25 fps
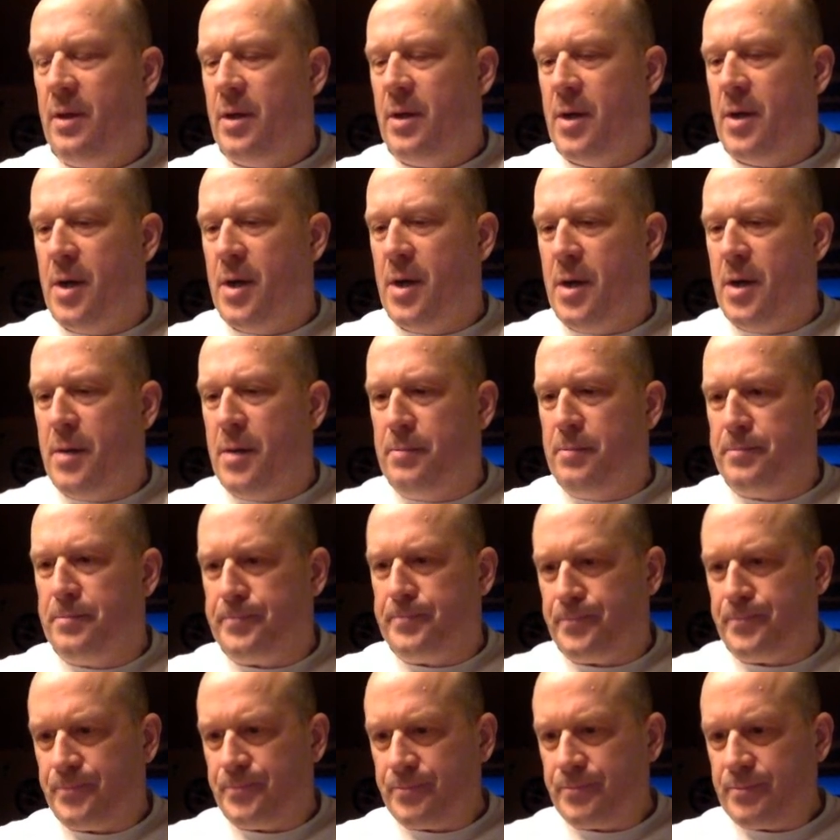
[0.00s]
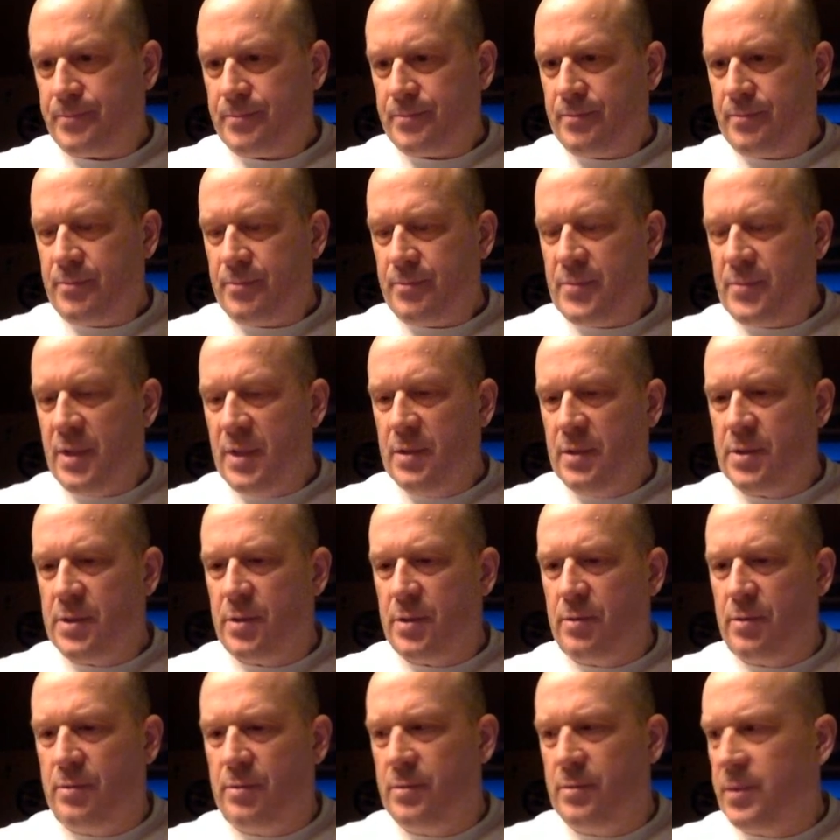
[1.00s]
Um,
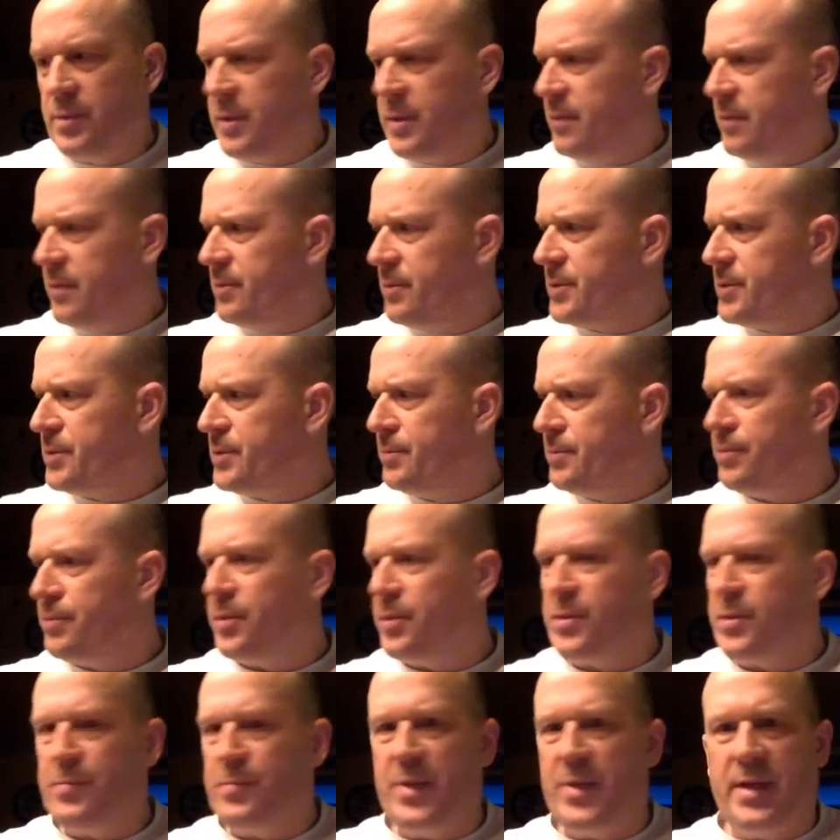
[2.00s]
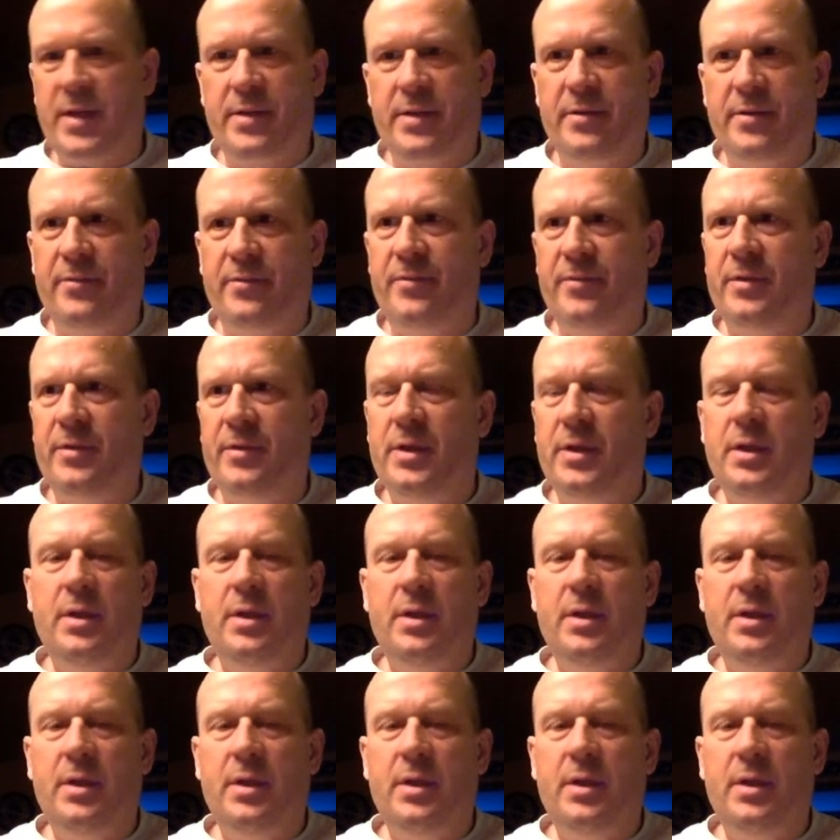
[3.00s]
so there was some perspective.